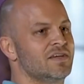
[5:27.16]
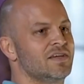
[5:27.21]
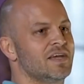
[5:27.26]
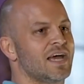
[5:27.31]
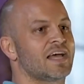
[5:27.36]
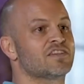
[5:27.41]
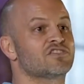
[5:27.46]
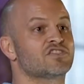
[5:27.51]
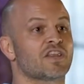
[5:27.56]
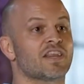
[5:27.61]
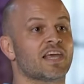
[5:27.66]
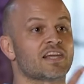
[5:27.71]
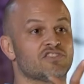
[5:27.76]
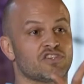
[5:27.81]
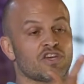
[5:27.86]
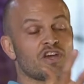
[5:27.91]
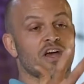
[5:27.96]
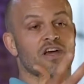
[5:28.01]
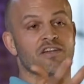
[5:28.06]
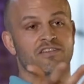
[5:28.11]
And so they
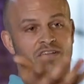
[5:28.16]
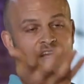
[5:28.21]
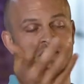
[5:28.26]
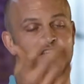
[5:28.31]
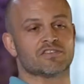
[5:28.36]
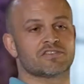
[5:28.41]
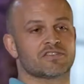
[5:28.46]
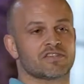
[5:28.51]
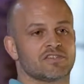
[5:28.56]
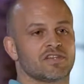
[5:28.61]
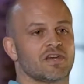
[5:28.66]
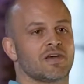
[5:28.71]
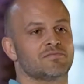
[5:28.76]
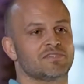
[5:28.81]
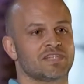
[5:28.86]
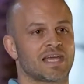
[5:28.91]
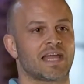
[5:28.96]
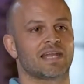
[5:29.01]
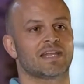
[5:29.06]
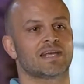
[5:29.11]
turned, and I use the term
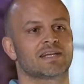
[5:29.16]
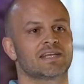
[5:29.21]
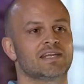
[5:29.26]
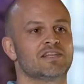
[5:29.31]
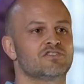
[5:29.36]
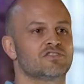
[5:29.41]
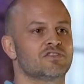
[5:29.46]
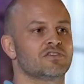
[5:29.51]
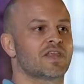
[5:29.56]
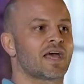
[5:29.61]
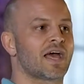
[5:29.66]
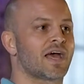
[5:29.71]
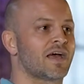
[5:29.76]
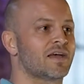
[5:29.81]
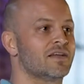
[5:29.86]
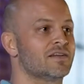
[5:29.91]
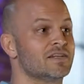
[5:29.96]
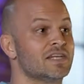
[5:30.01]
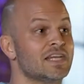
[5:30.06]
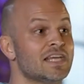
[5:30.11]
technically, to their
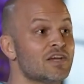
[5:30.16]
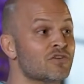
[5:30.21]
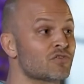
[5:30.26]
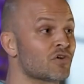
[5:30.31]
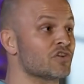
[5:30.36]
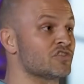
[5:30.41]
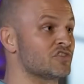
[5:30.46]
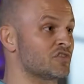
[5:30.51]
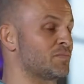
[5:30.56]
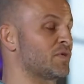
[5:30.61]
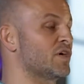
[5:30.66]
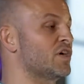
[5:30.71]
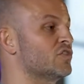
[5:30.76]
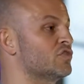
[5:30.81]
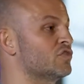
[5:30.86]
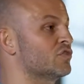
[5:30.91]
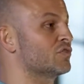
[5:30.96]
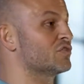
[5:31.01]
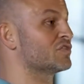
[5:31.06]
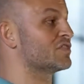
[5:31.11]
Negro
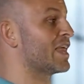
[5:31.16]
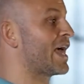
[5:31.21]
spirituals,